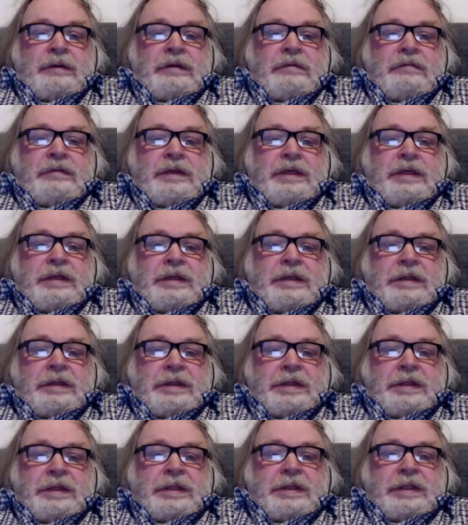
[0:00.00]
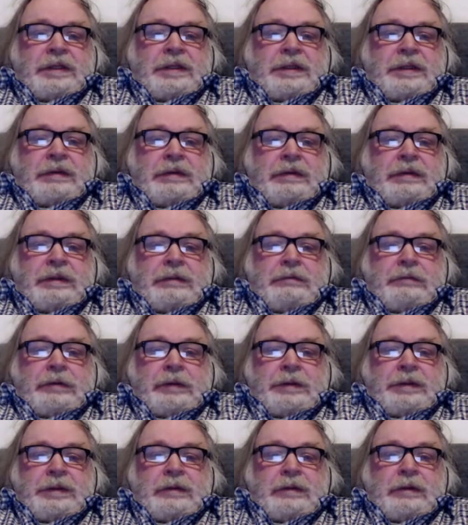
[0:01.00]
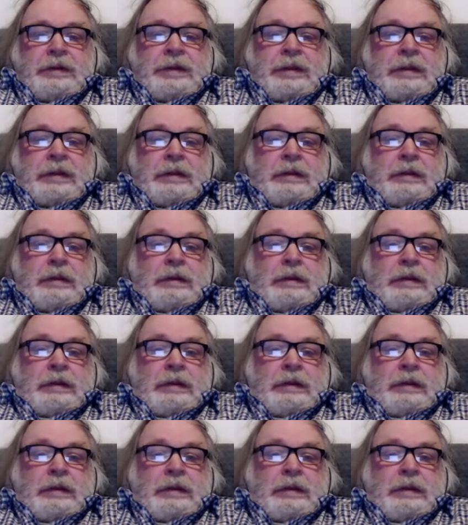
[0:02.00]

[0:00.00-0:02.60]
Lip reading: the immediate successors of the apostles,